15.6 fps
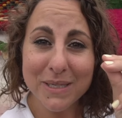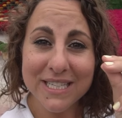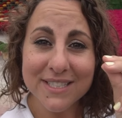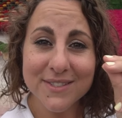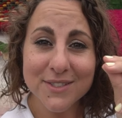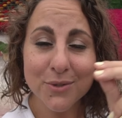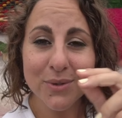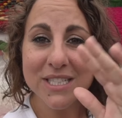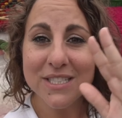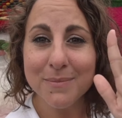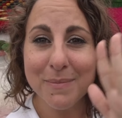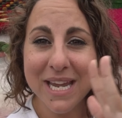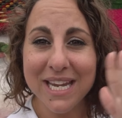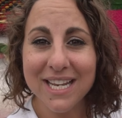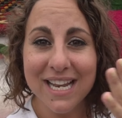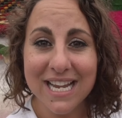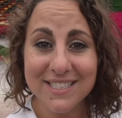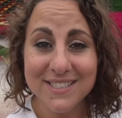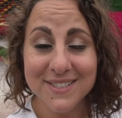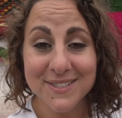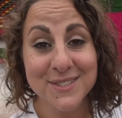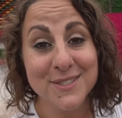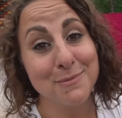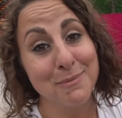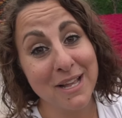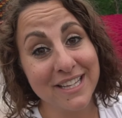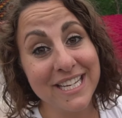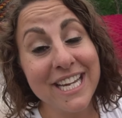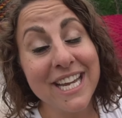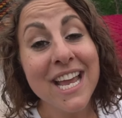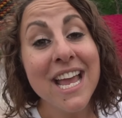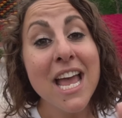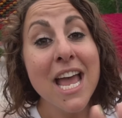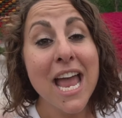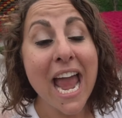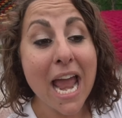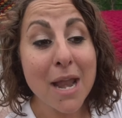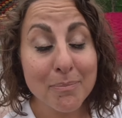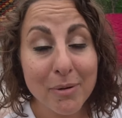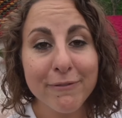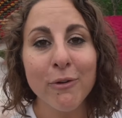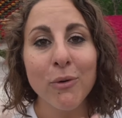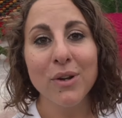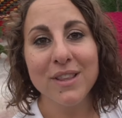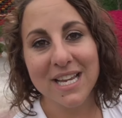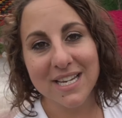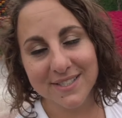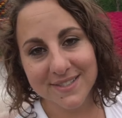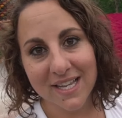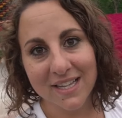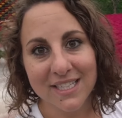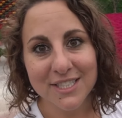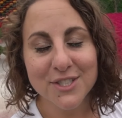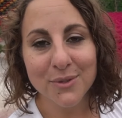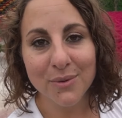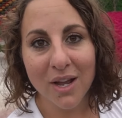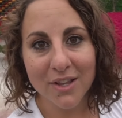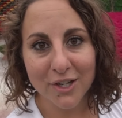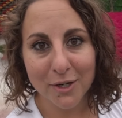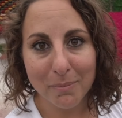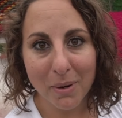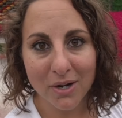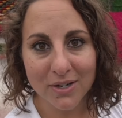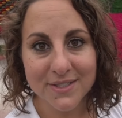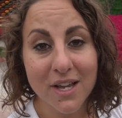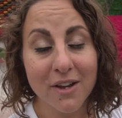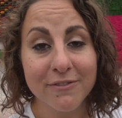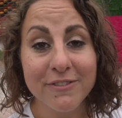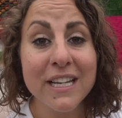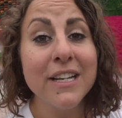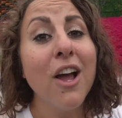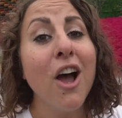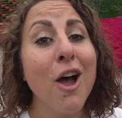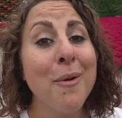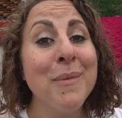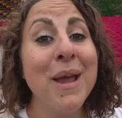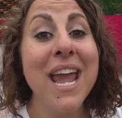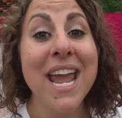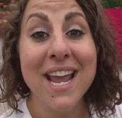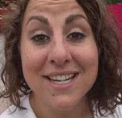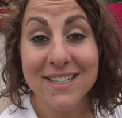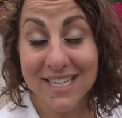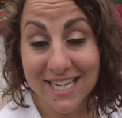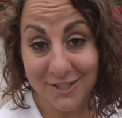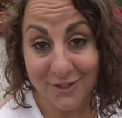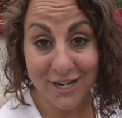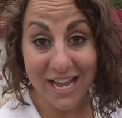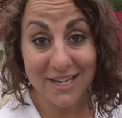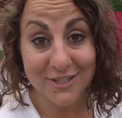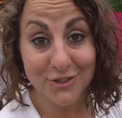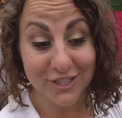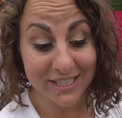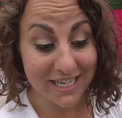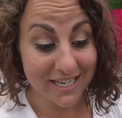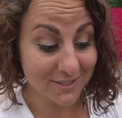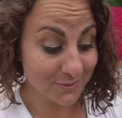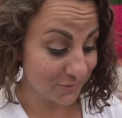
piece to it to make it nice and smelly, and before they sell it to other parts of Vietnam and internationally as